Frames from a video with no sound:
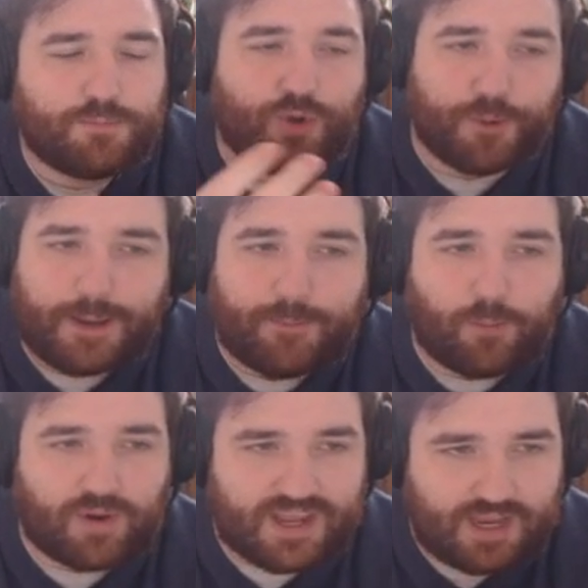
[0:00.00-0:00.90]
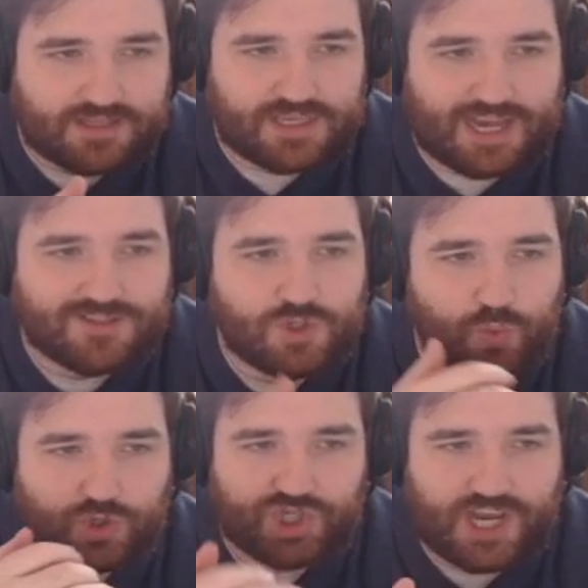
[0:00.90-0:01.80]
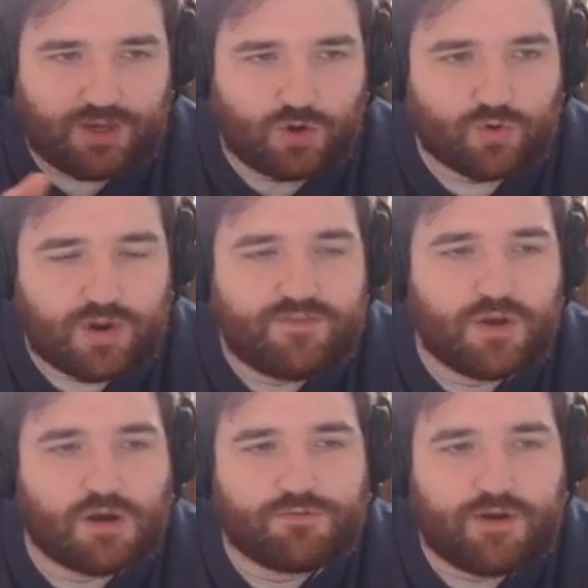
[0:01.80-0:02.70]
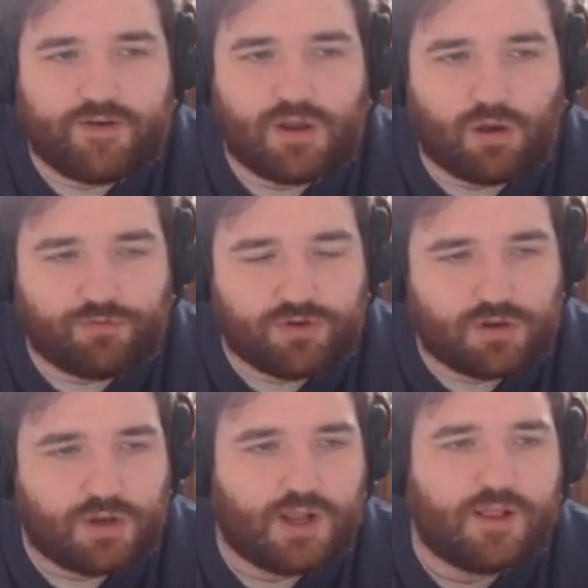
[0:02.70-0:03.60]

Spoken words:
Good people playing against Katsu will check your graveyard very often.